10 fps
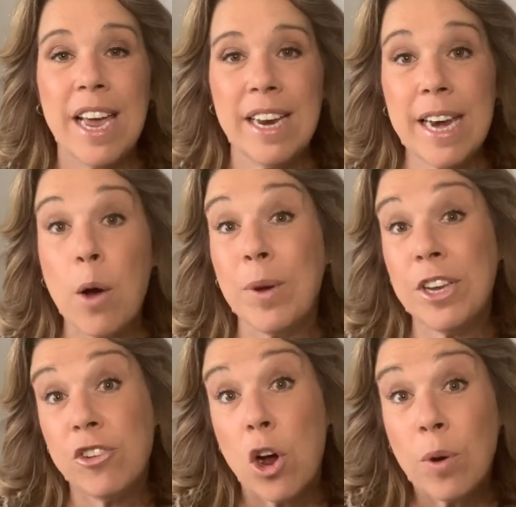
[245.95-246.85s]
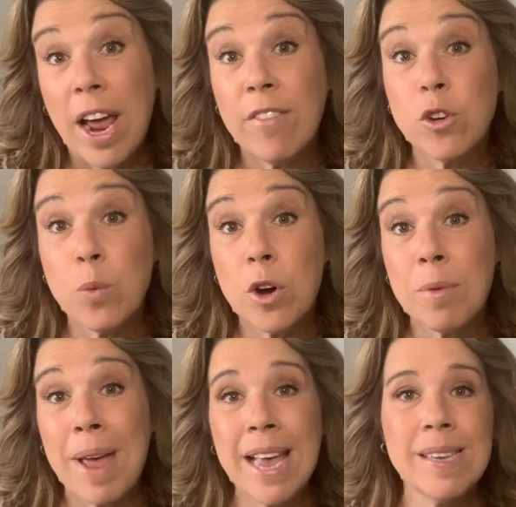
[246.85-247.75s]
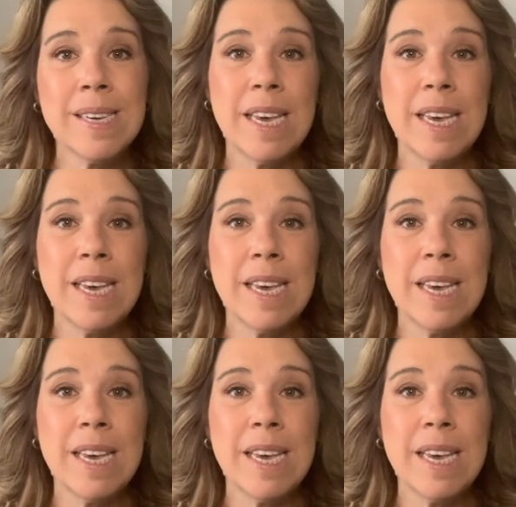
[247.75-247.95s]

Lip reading: Now, when you don't have to wear a mask